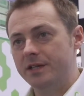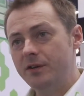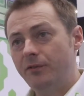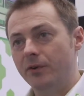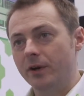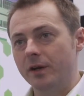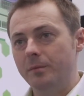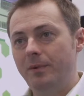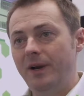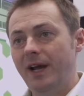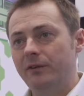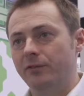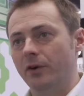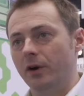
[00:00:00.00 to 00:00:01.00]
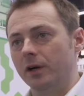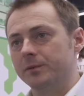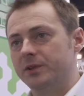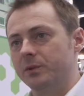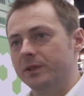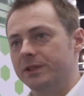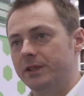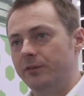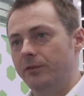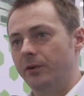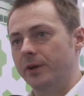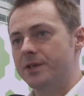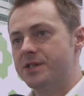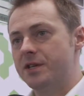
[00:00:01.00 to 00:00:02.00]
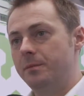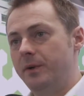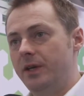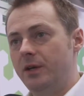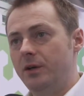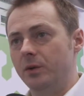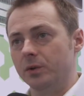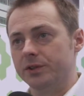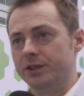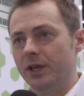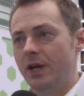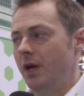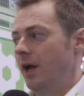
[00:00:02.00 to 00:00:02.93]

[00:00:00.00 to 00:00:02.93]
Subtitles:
different platforms with different CPUs.